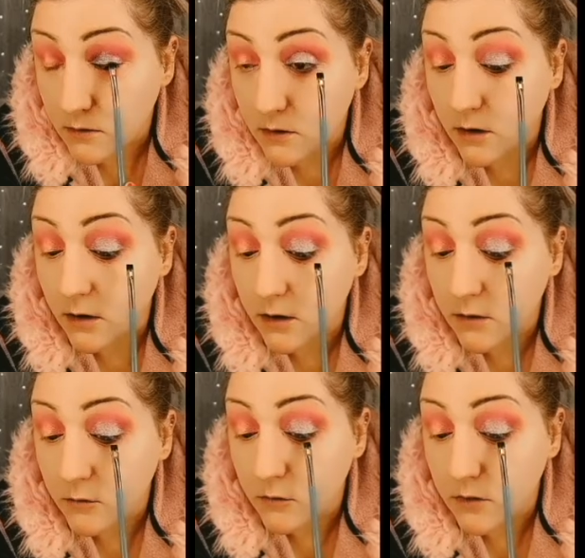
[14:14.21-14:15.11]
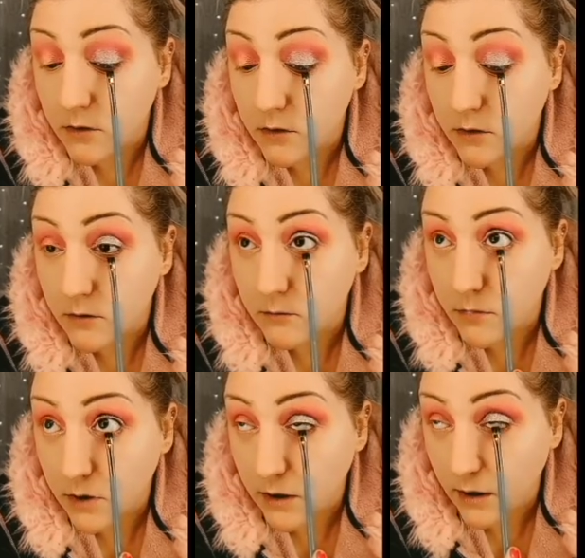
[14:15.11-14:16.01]
line with
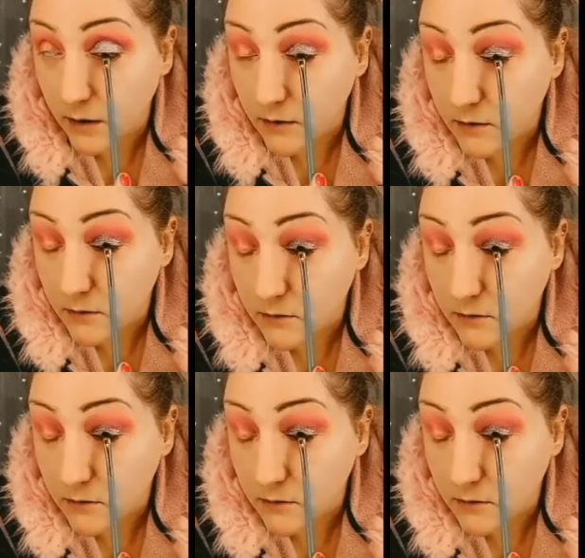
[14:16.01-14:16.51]
black,